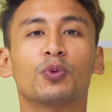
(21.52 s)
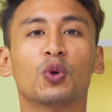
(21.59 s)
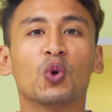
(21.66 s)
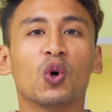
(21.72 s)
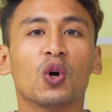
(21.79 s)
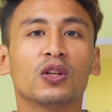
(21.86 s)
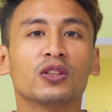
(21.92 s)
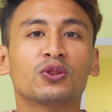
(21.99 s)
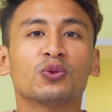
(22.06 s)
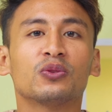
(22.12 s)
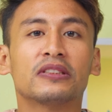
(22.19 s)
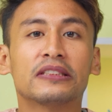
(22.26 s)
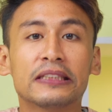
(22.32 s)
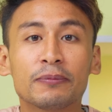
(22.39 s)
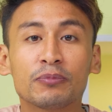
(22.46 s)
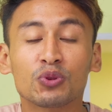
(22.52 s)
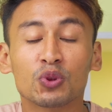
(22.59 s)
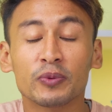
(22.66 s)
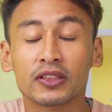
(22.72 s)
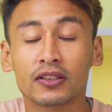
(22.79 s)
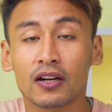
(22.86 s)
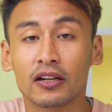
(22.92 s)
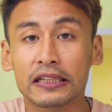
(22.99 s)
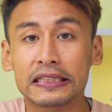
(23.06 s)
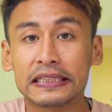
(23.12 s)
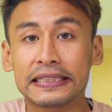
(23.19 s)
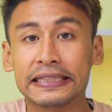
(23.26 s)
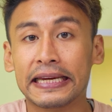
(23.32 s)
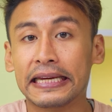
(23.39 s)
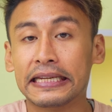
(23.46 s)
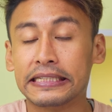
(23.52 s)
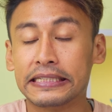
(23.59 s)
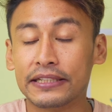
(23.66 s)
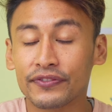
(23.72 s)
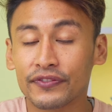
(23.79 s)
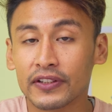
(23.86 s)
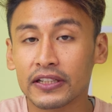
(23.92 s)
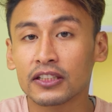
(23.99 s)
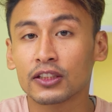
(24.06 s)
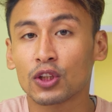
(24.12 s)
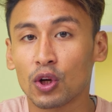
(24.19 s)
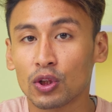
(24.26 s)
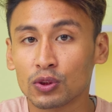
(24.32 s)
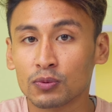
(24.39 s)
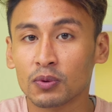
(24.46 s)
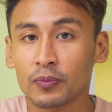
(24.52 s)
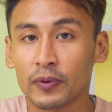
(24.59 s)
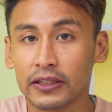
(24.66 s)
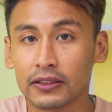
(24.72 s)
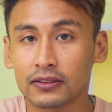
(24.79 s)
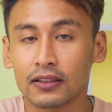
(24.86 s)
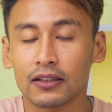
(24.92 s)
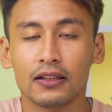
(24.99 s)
Pro also seems to be targeting a different consumer base,